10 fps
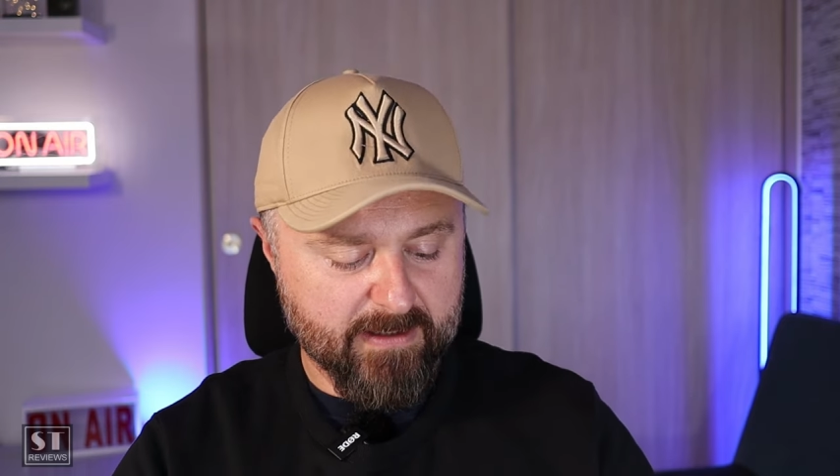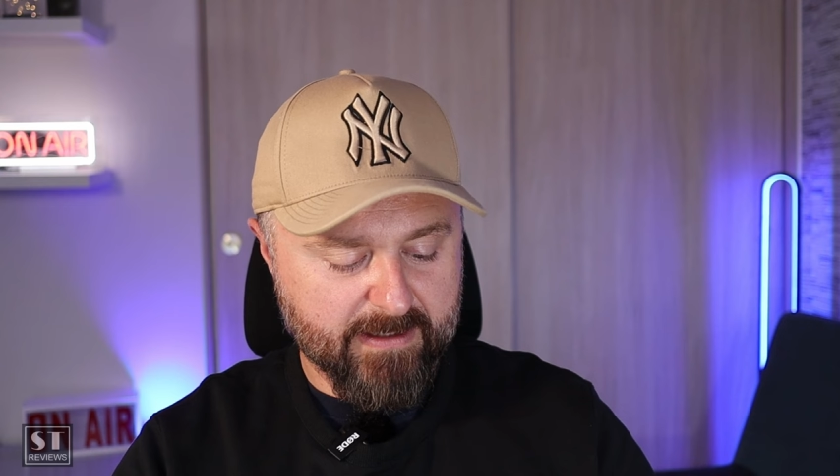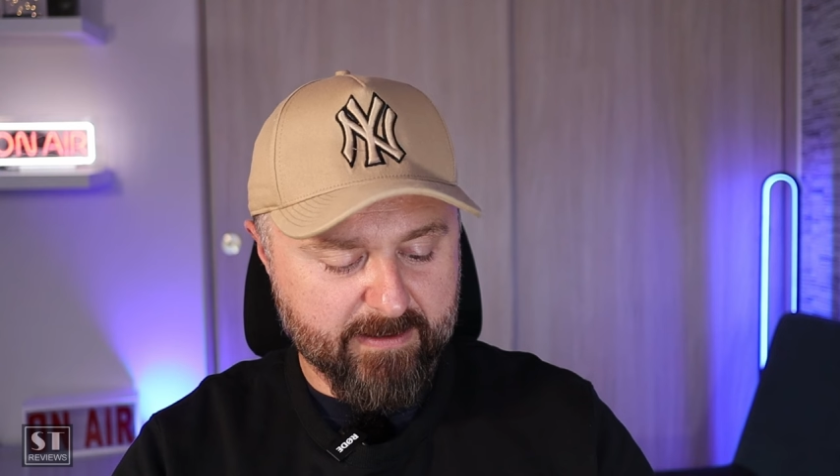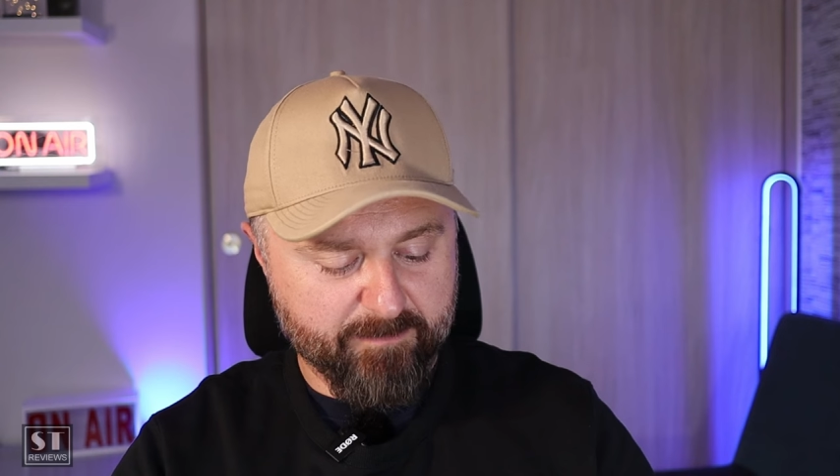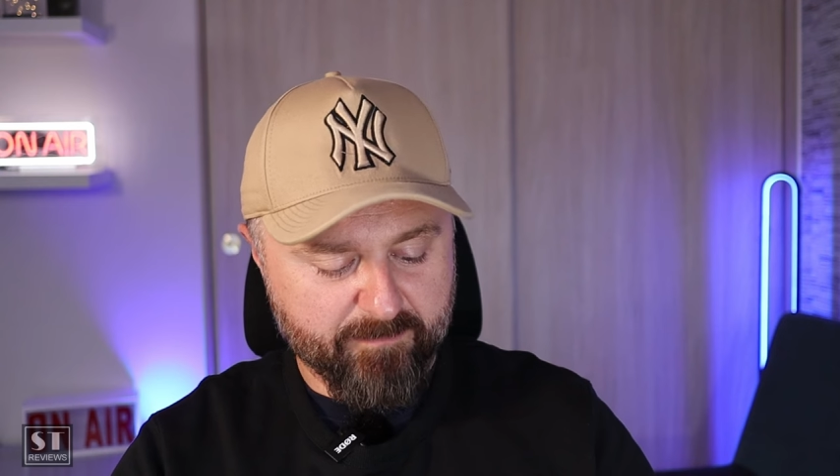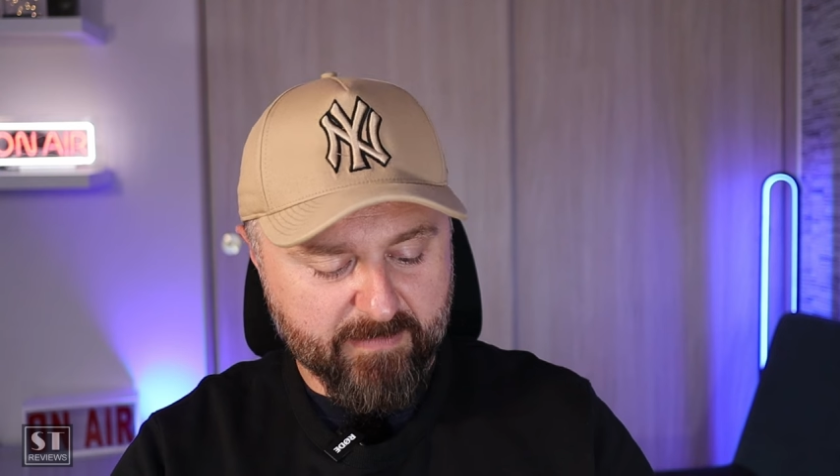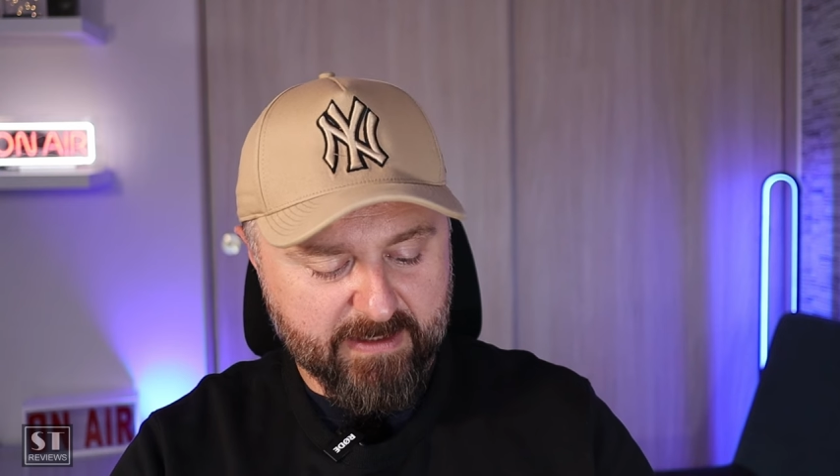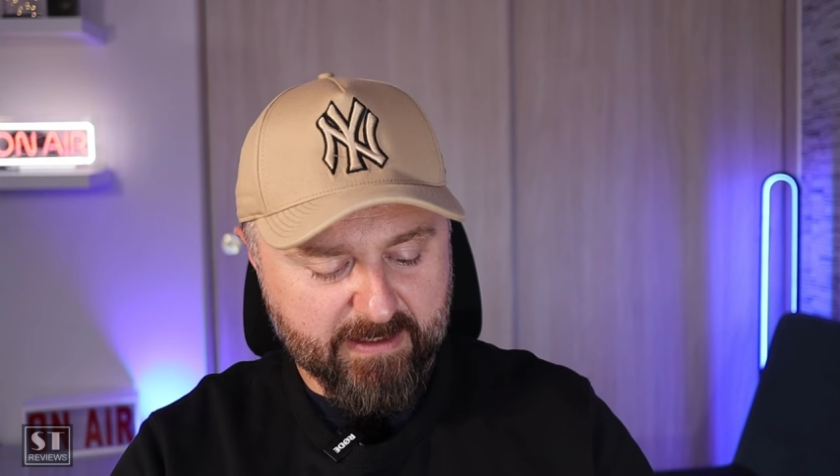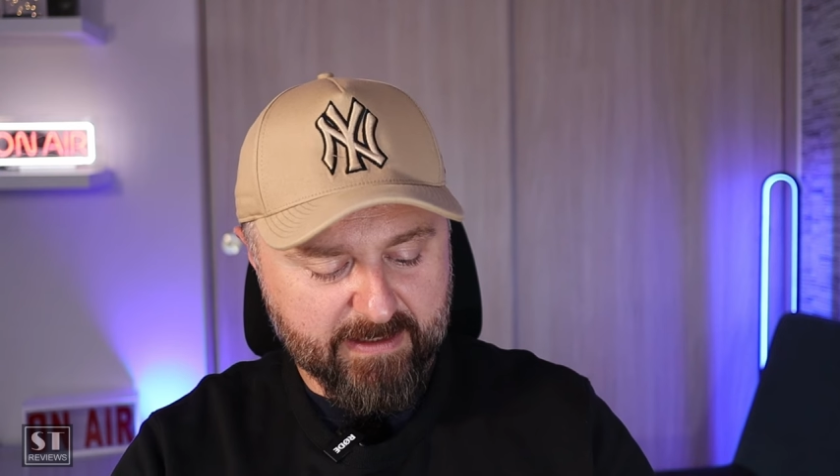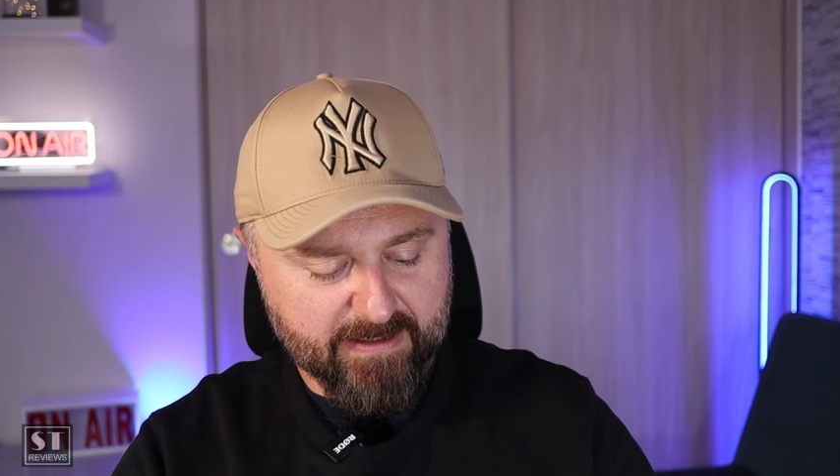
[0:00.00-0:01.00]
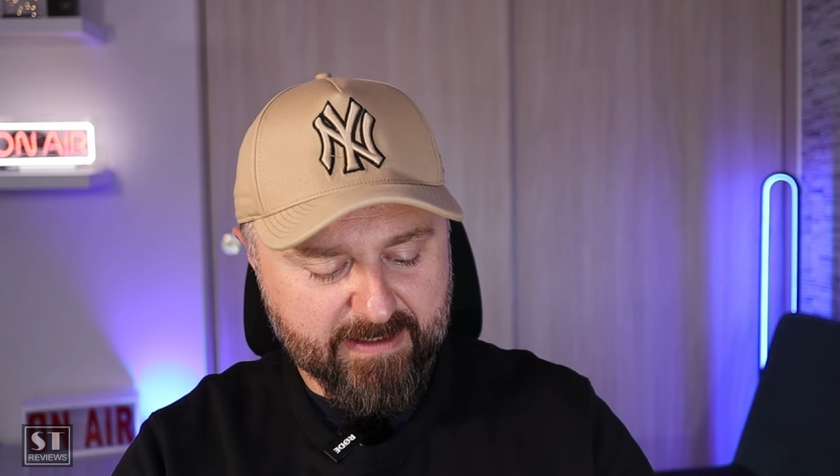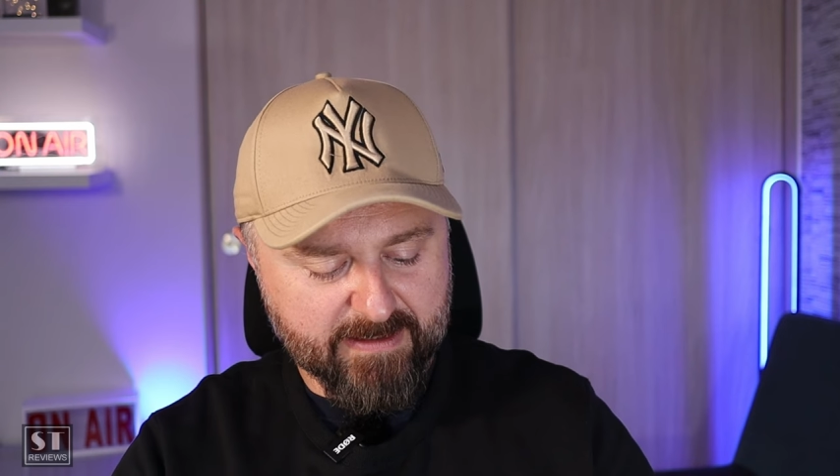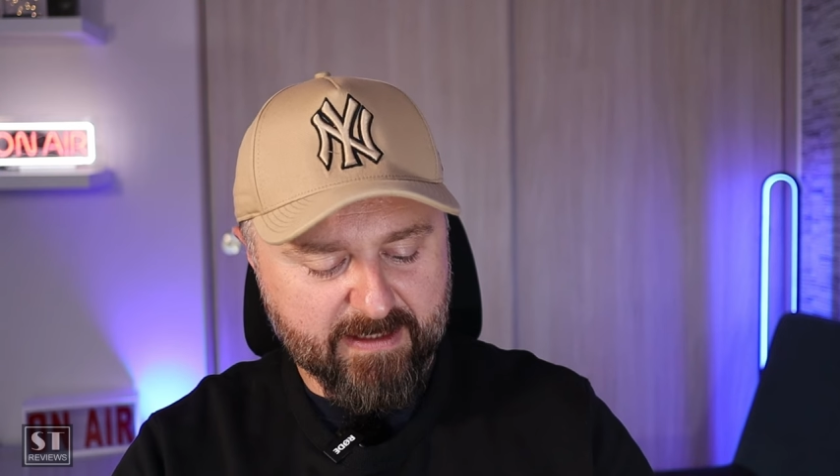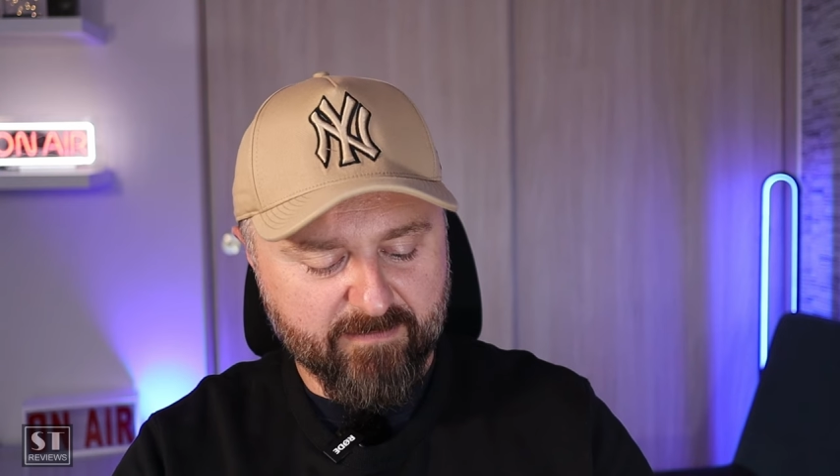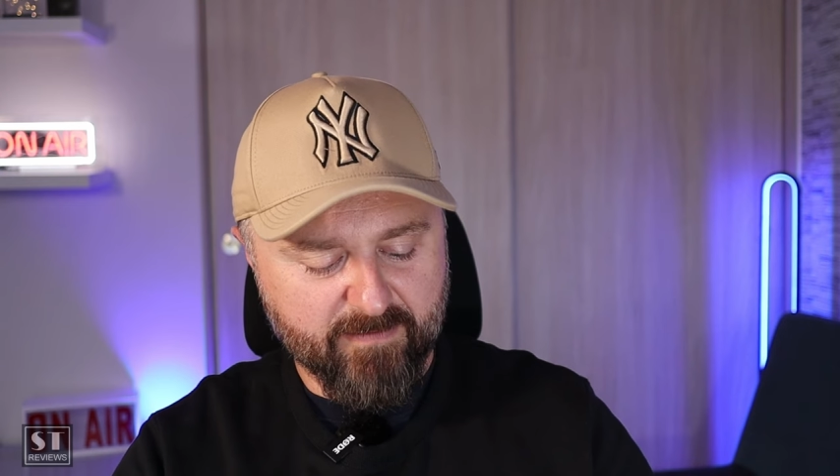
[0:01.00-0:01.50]
Uh, you know, it
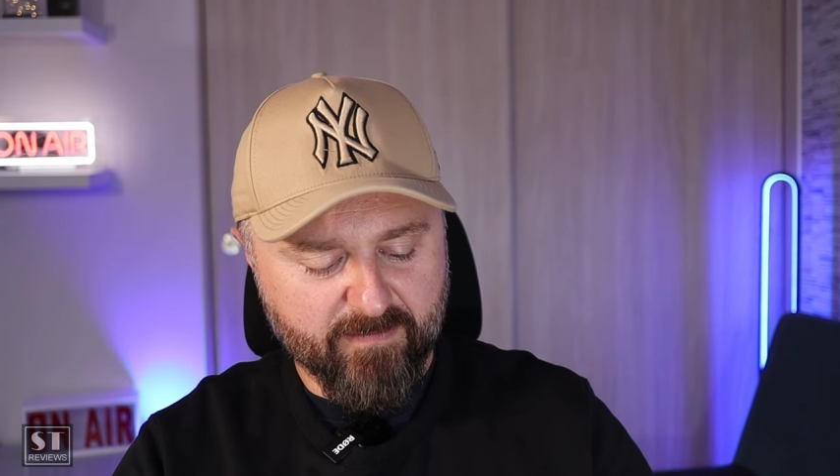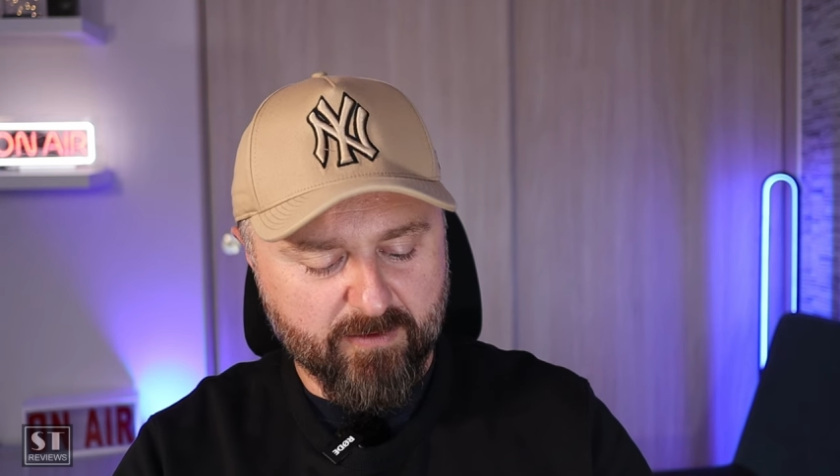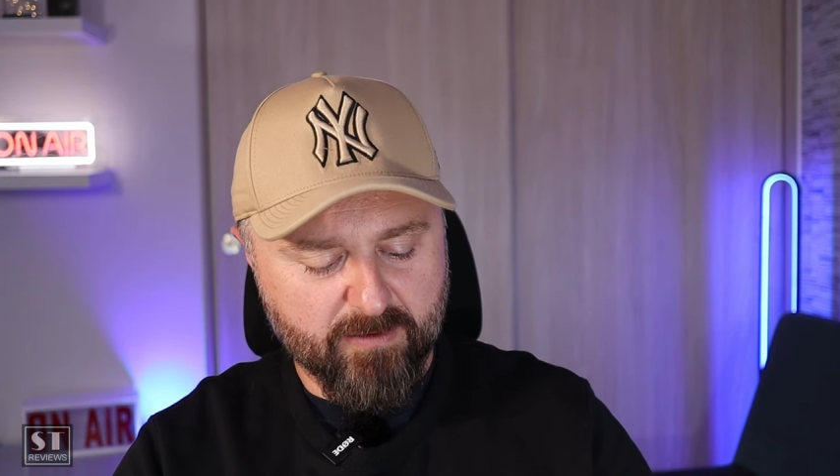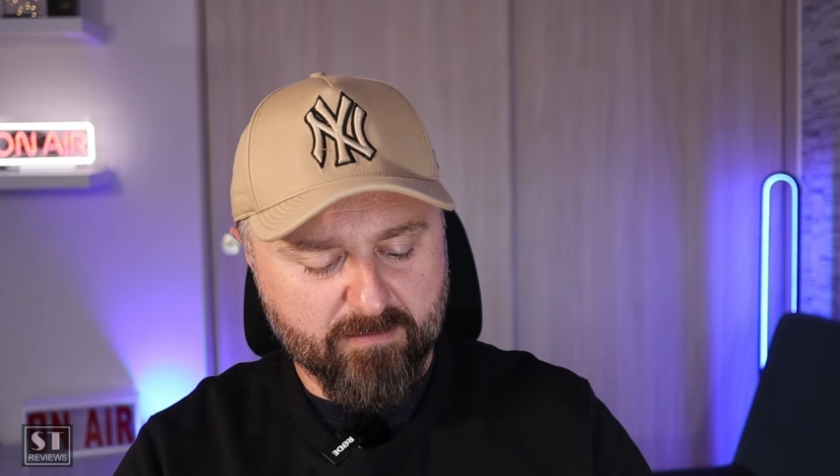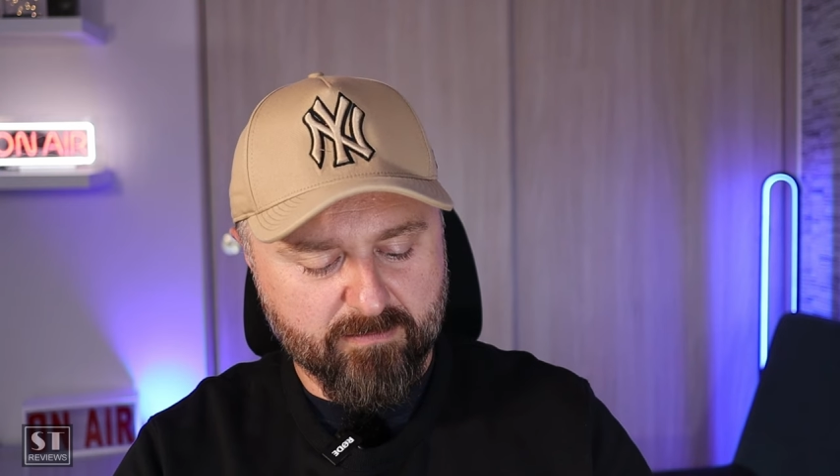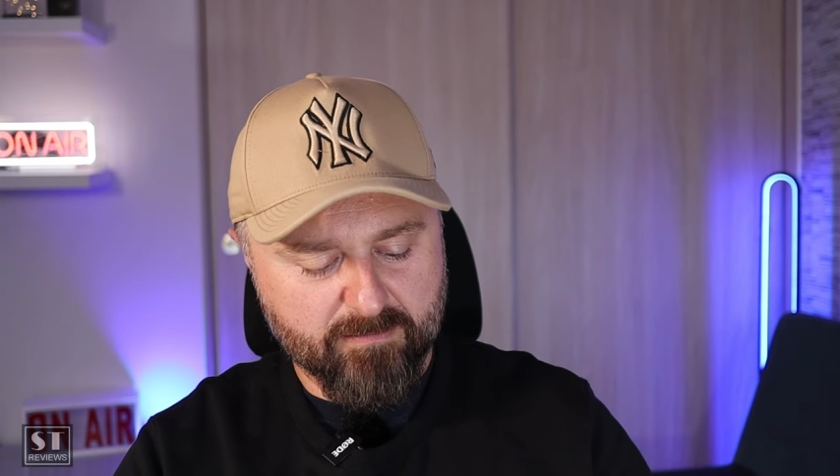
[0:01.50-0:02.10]
does have a few,